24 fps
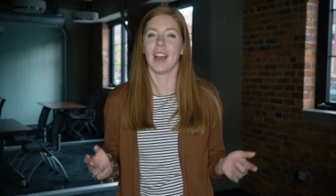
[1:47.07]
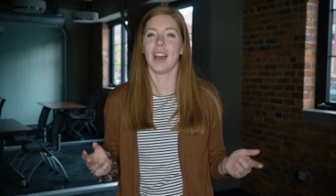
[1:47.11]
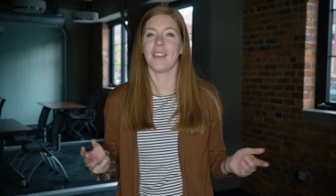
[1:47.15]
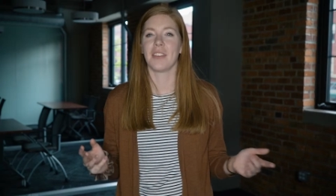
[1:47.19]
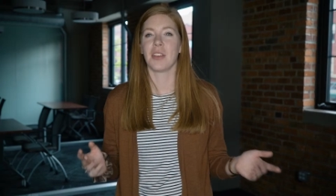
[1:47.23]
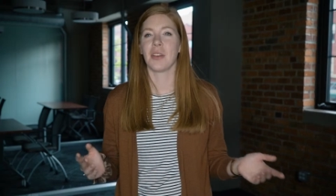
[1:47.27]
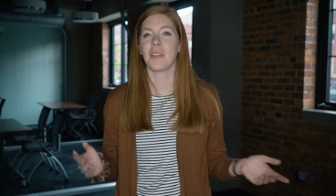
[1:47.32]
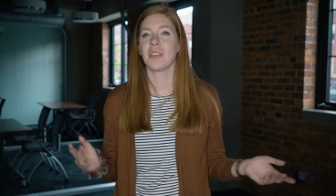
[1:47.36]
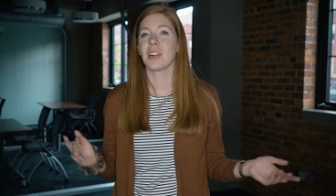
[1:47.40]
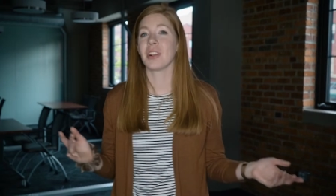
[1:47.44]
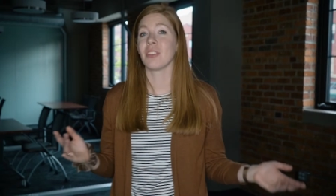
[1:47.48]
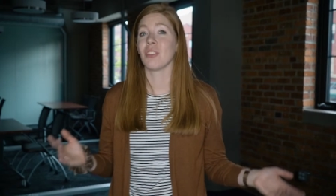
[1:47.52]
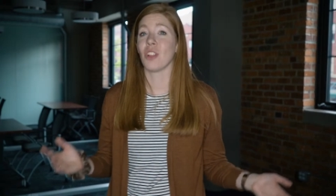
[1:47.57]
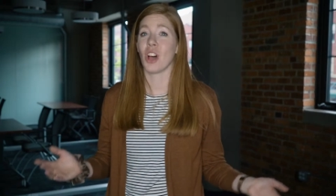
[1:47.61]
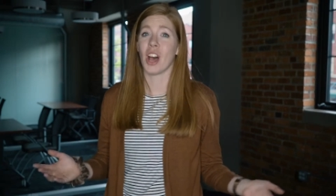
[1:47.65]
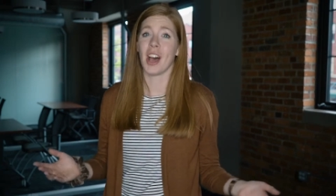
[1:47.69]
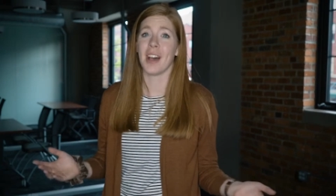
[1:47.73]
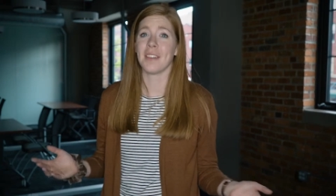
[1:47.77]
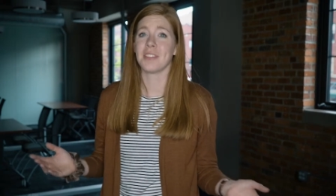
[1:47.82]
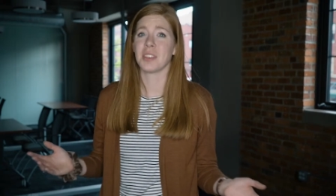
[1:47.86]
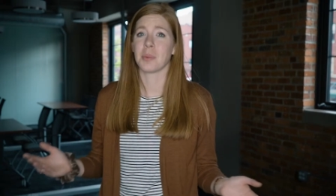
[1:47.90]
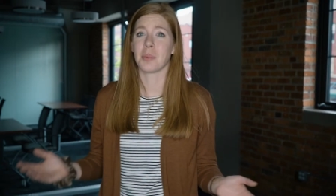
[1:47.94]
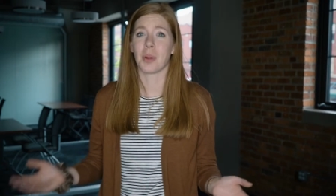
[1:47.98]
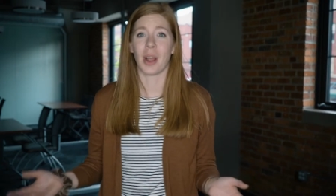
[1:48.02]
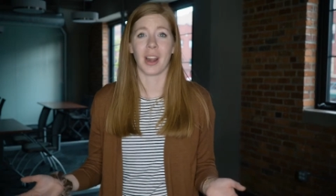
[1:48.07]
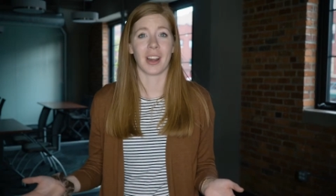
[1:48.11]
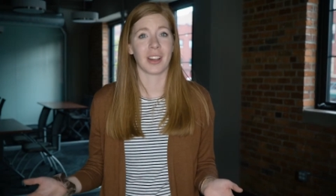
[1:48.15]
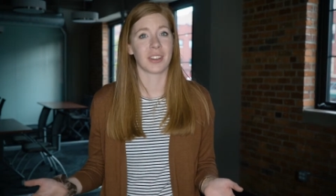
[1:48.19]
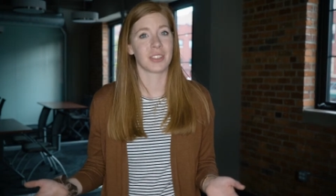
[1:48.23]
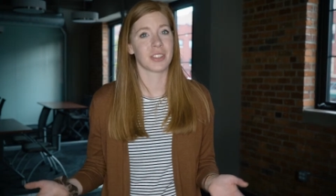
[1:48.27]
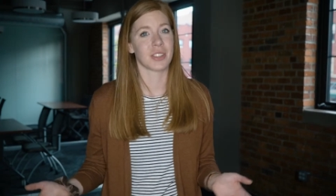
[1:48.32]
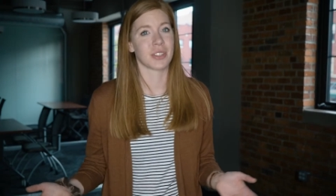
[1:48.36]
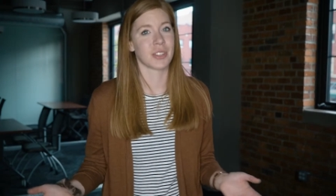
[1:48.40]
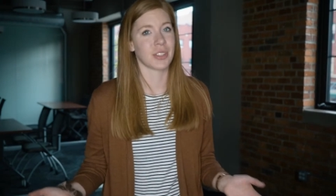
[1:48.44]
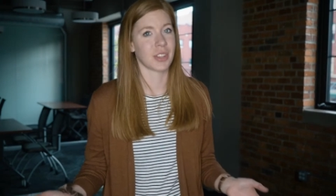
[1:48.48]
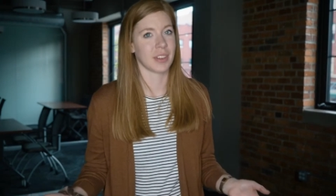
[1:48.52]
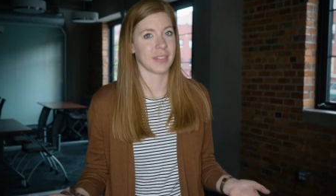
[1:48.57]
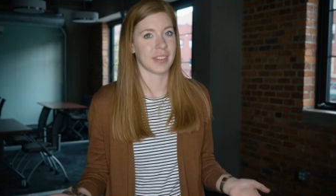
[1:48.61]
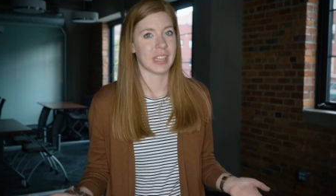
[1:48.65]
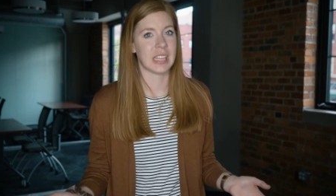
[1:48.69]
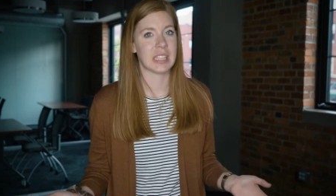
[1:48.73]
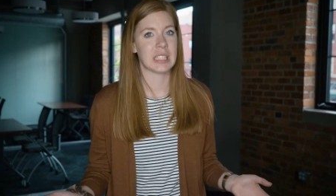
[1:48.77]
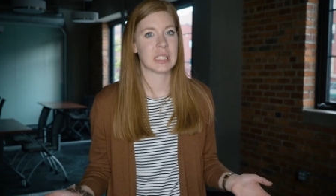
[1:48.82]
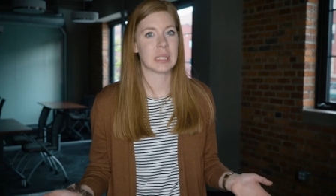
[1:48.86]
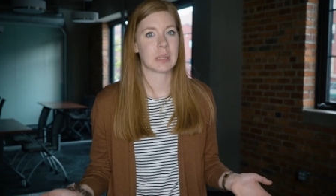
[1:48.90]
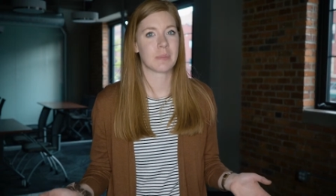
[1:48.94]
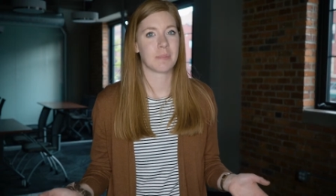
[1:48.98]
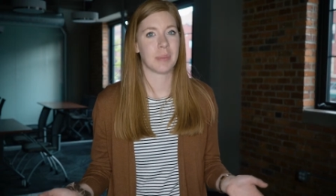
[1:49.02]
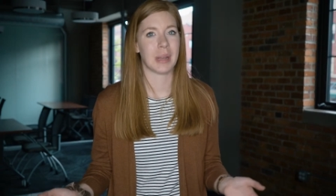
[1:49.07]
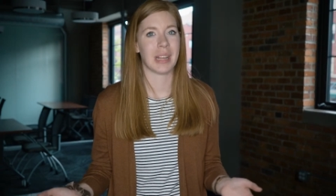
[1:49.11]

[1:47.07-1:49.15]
Have you ever loved a product or service